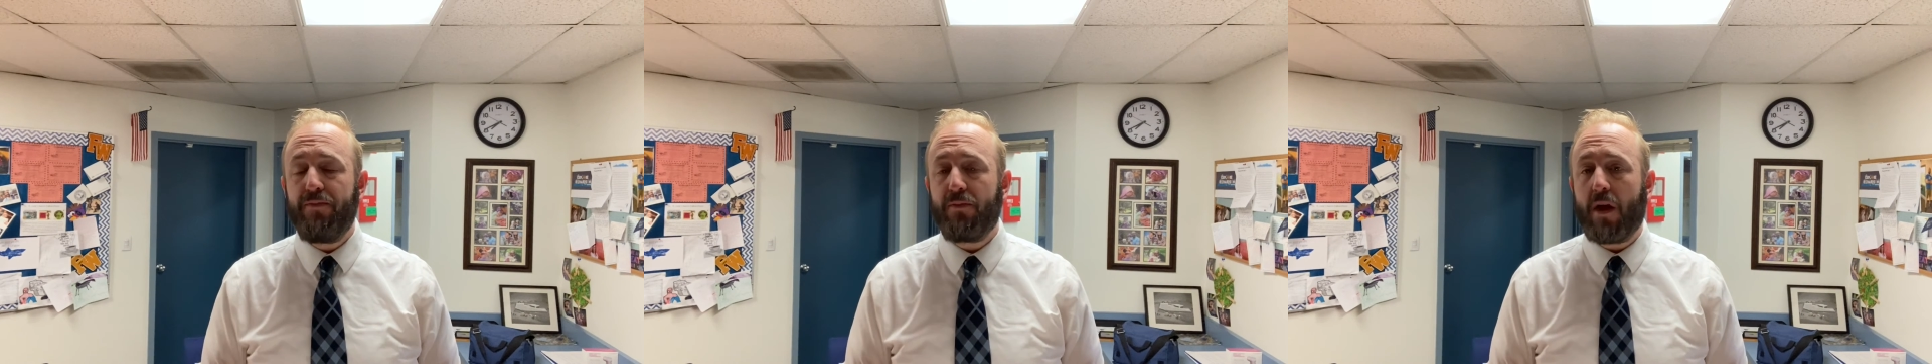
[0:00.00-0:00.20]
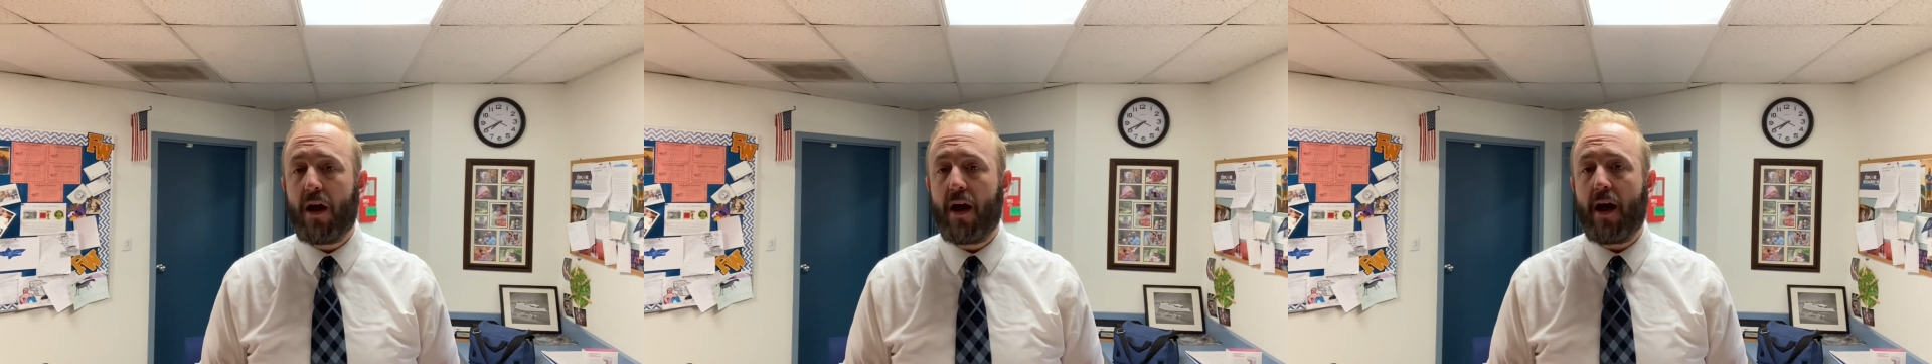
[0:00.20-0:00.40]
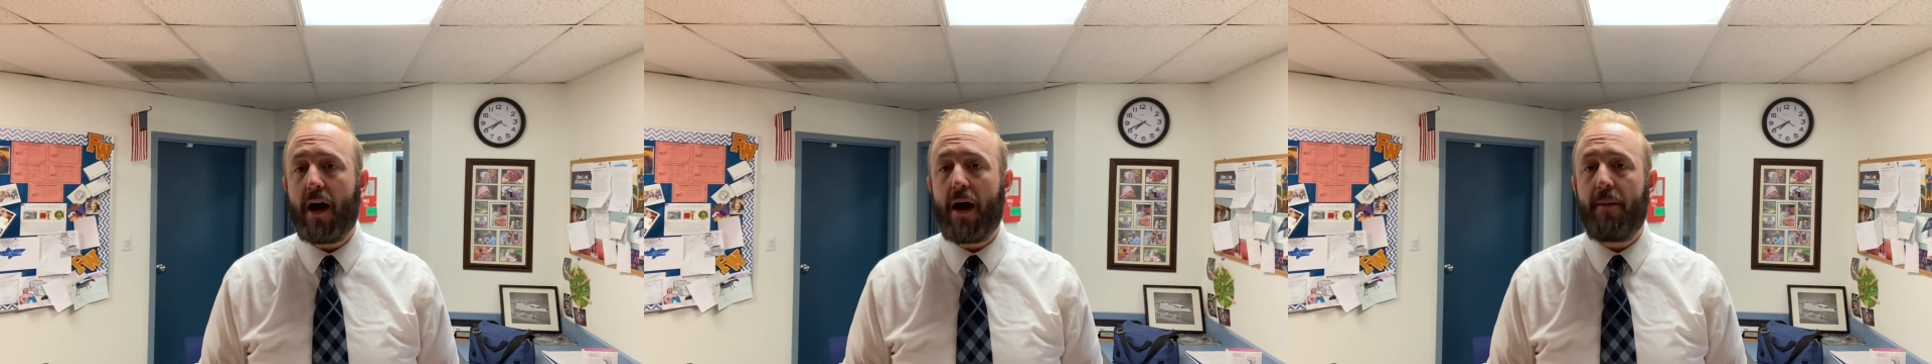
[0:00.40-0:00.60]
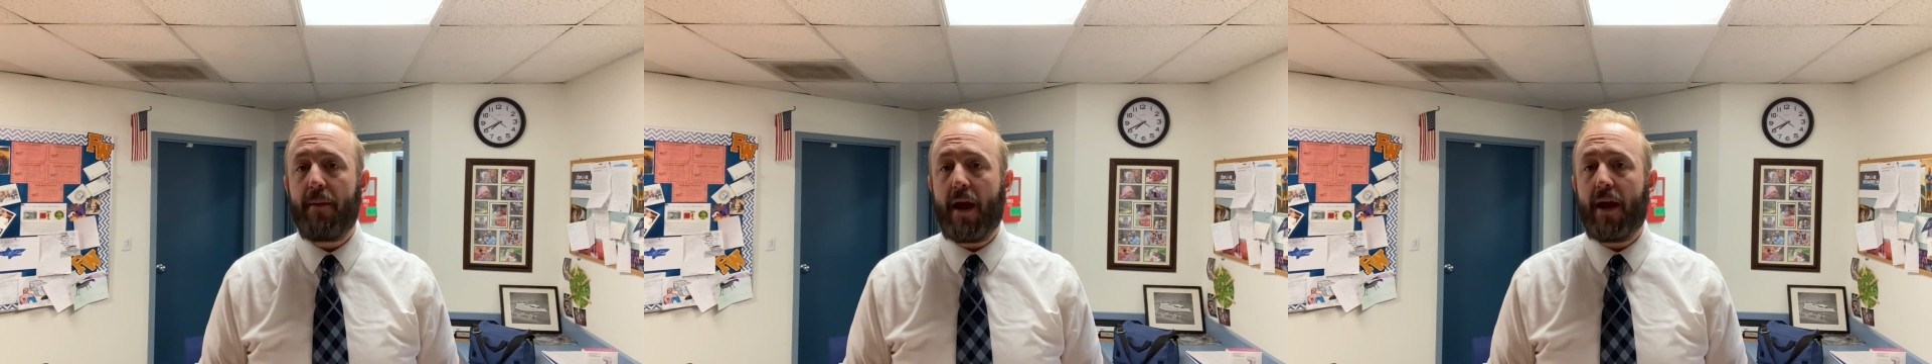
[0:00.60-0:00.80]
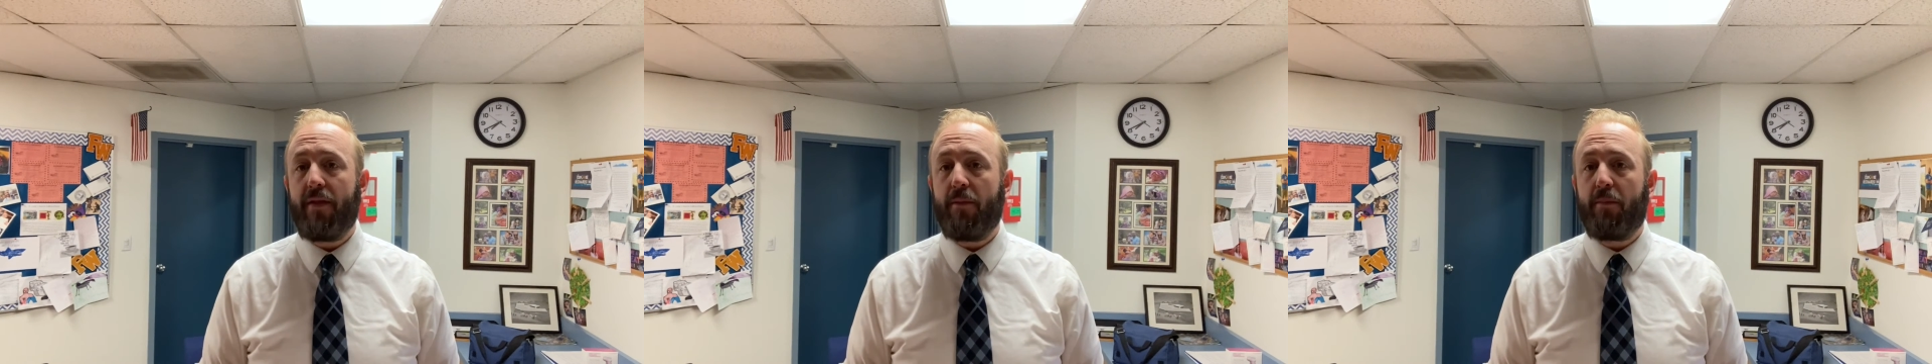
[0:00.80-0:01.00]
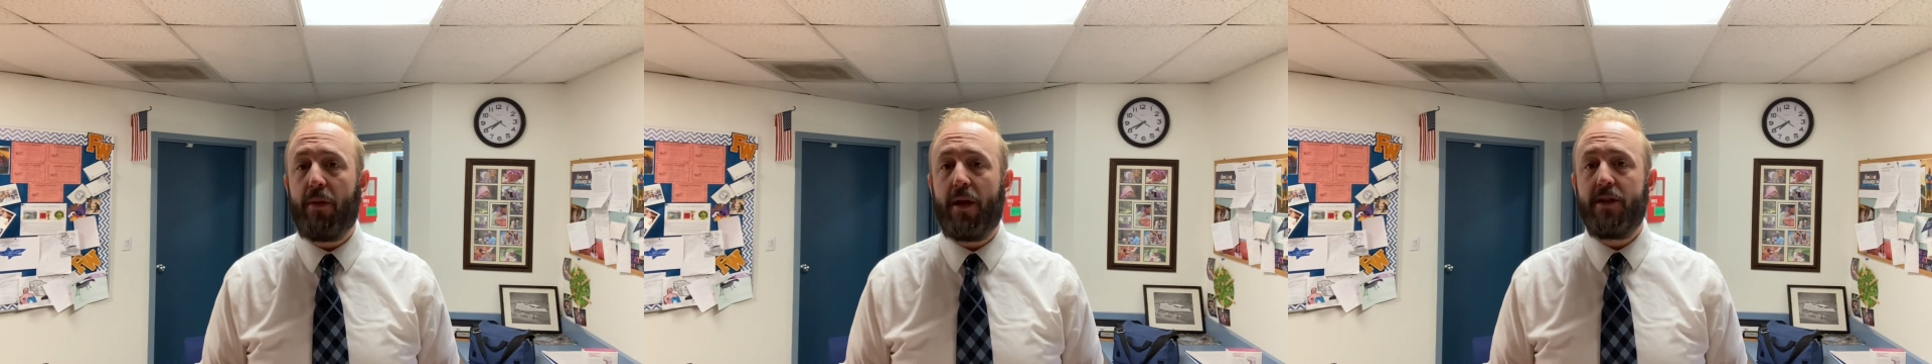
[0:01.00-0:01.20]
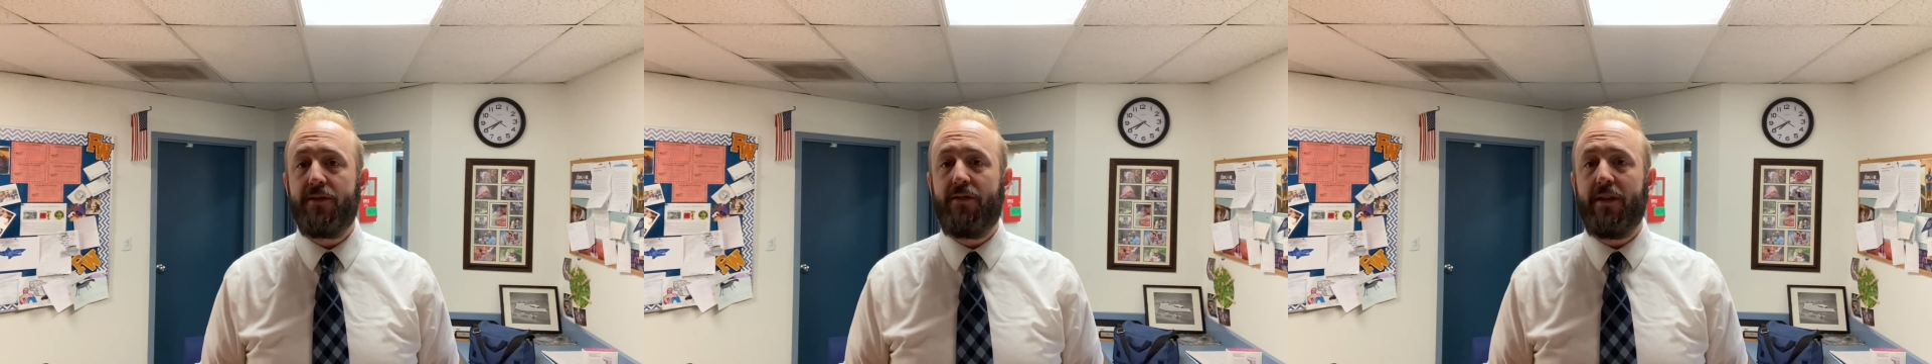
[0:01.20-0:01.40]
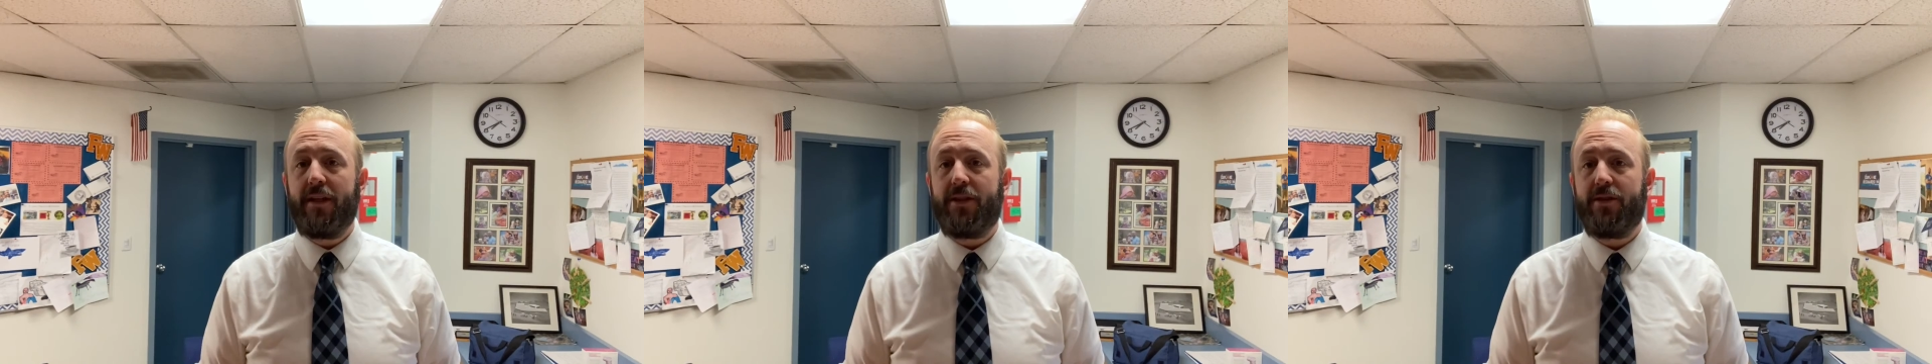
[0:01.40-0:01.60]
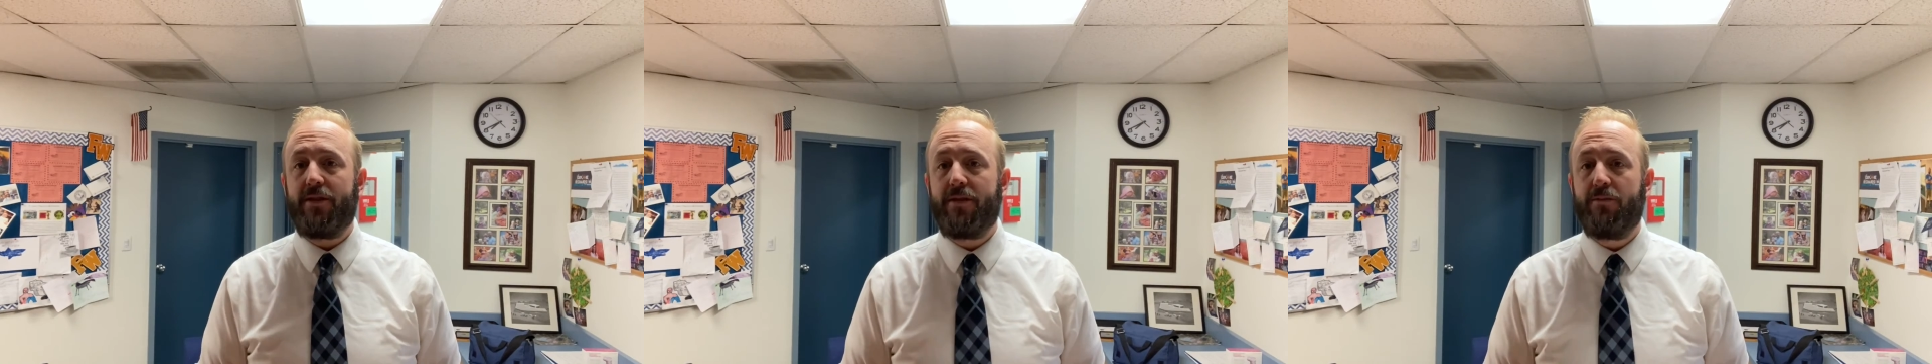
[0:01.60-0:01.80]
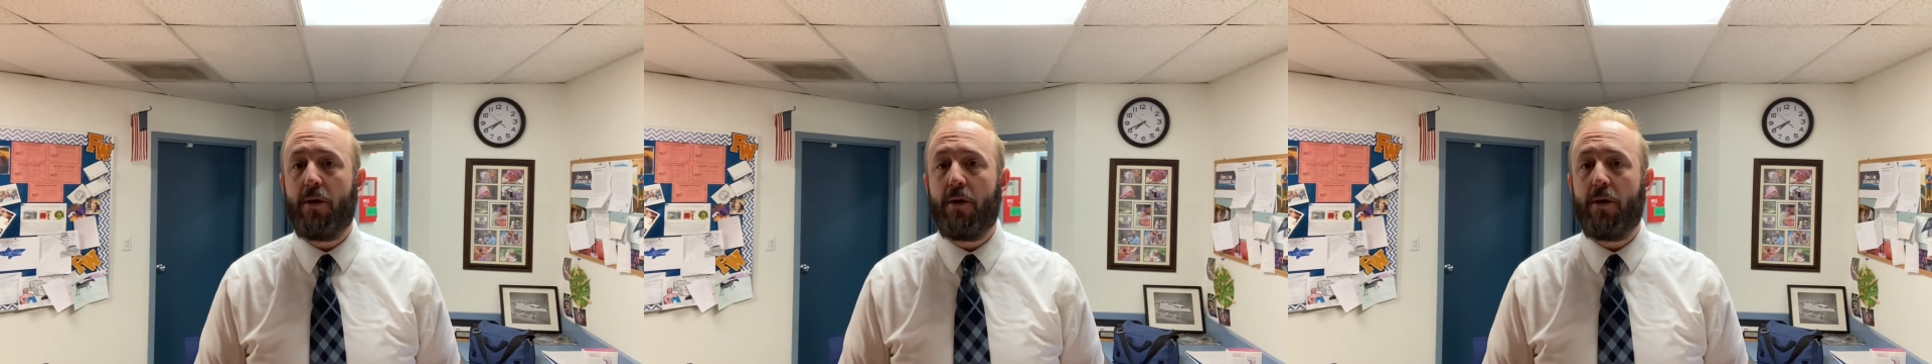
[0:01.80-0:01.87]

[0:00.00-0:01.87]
Um, and the Pledge of Allegiance,